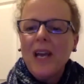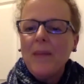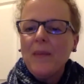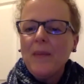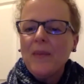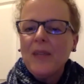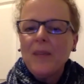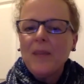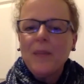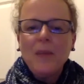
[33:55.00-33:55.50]

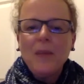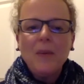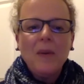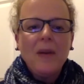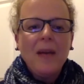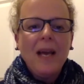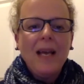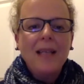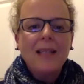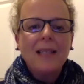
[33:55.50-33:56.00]
if somebody
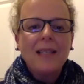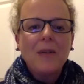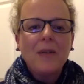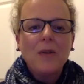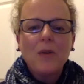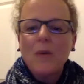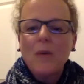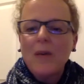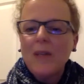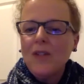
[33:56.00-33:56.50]
has
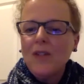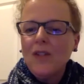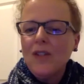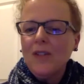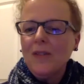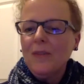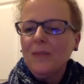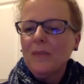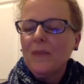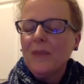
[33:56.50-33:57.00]
another
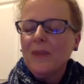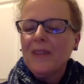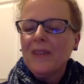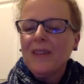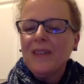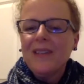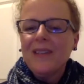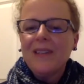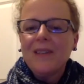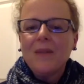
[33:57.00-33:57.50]
question.
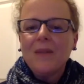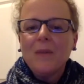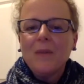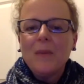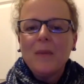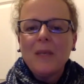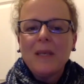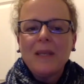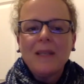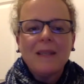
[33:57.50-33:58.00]

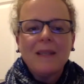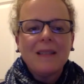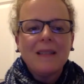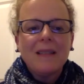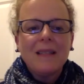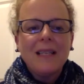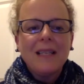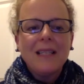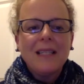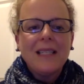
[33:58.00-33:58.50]

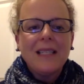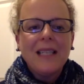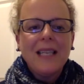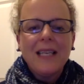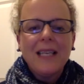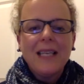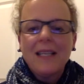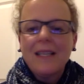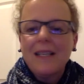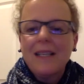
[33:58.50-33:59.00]
I'll have to
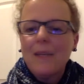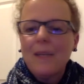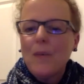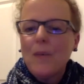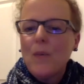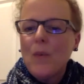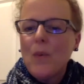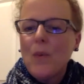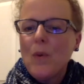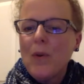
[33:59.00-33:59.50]
take a couple
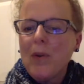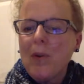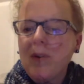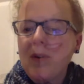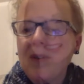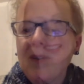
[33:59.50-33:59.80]
more.